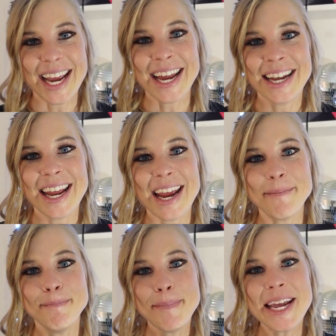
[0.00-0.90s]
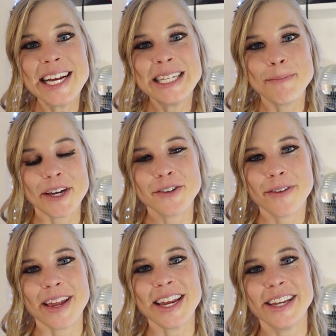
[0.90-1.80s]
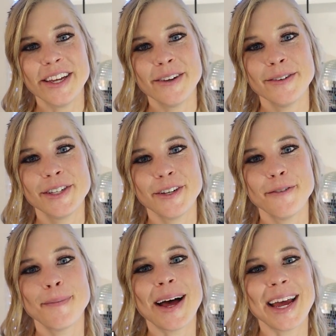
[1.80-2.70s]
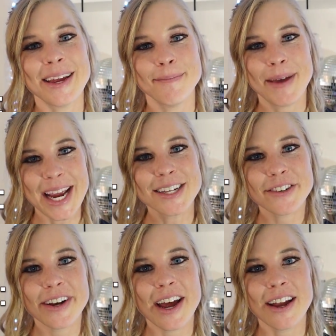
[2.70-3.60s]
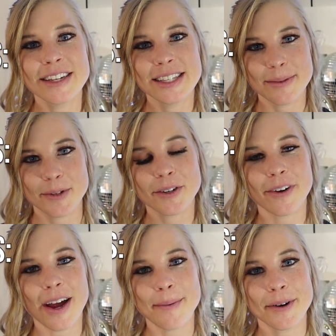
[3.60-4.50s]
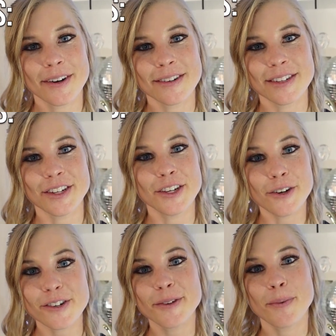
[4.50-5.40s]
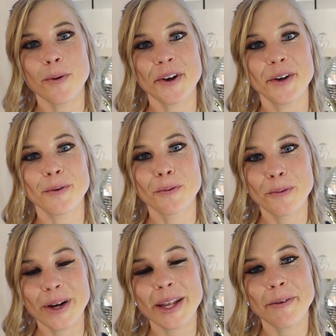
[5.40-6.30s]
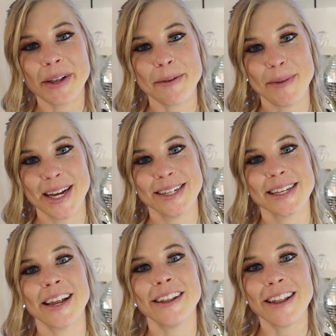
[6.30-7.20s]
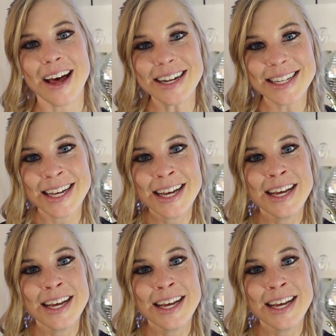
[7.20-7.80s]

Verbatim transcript: And a big special thank you to my Patreon subscribers. Your support really, really means a lot.